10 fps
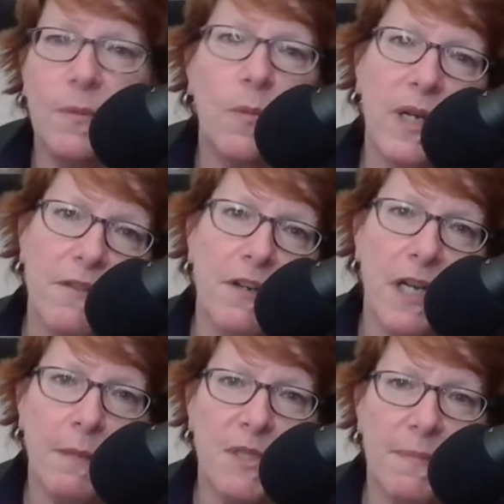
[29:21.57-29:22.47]
whatever
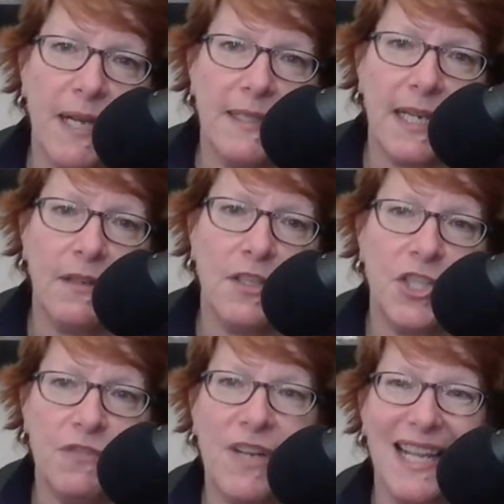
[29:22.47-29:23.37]
comes back down because
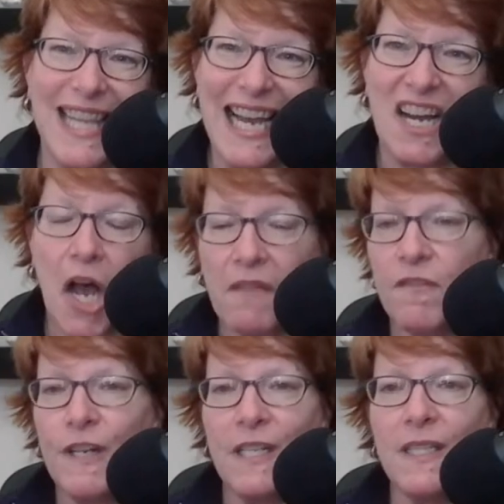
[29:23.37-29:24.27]
you've got that
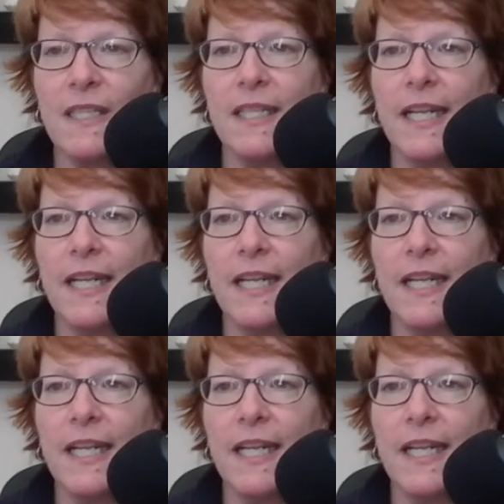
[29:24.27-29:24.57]
confidence in